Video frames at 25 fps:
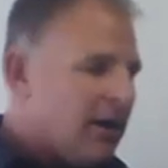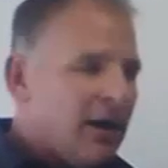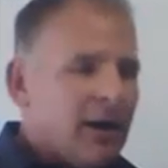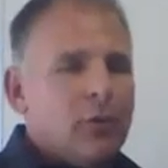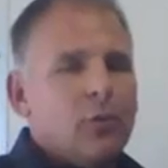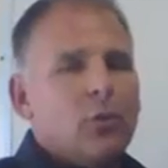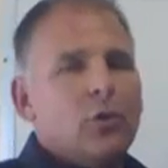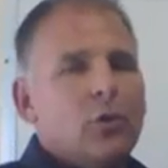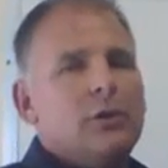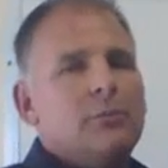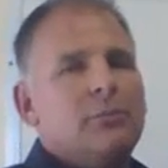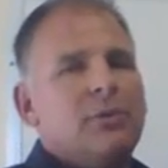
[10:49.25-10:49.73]
It
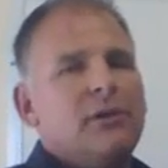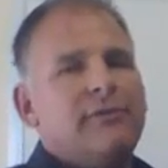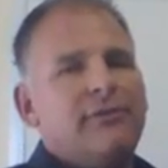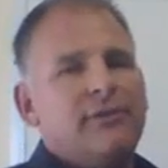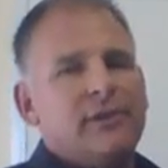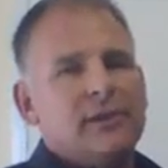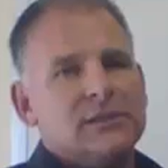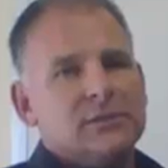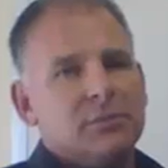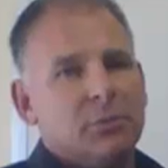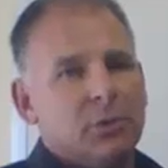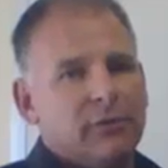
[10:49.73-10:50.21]
wouldn't be
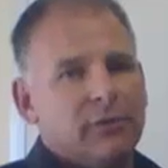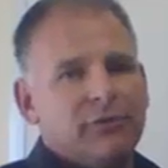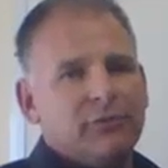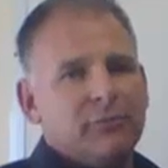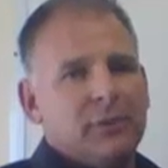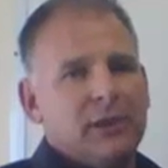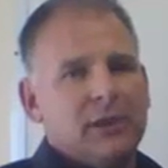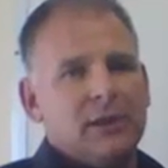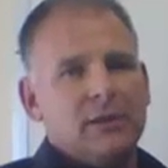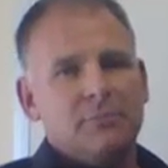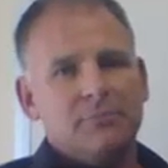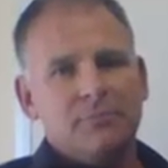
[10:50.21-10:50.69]
feasible for
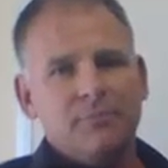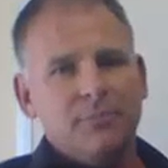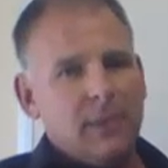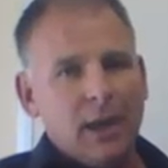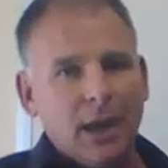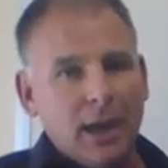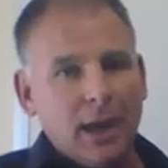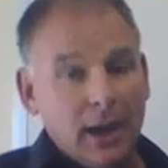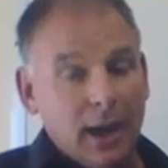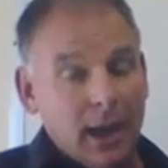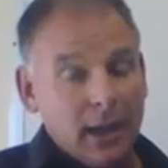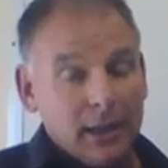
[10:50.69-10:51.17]
me
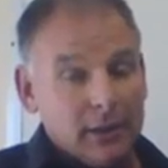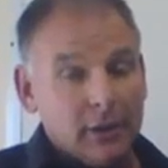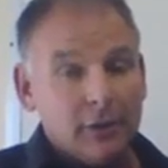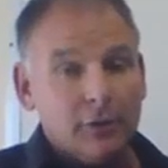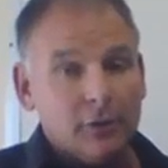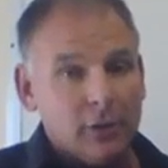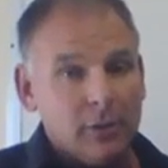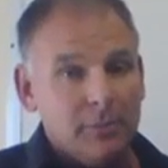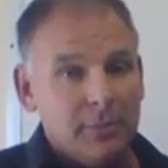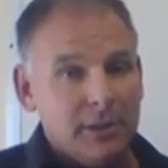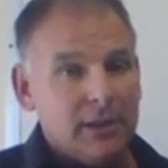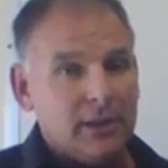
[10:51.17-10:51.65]
to, I'd
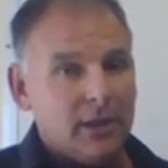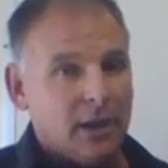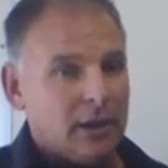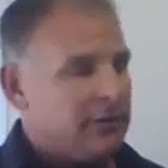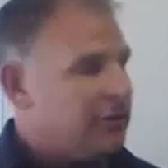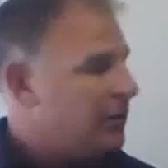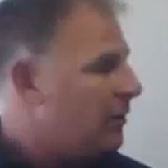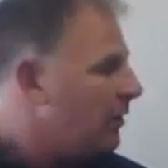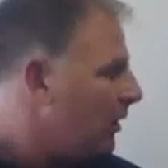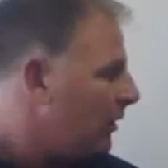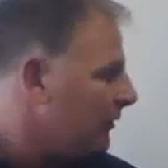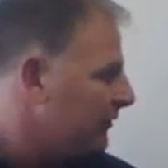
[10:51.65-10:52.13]
literally be down
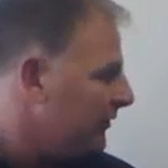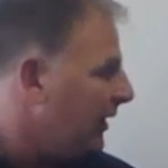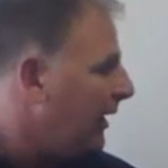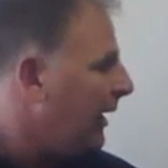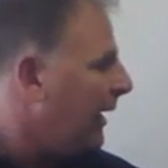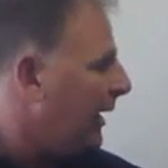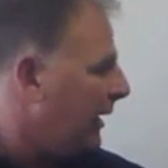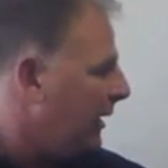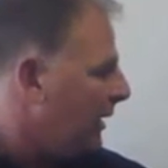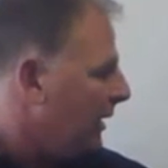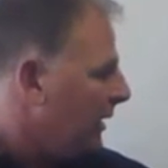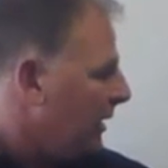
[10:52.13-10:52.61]
there all
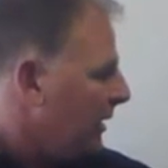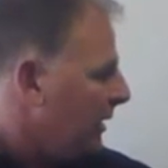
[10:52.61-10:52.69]
day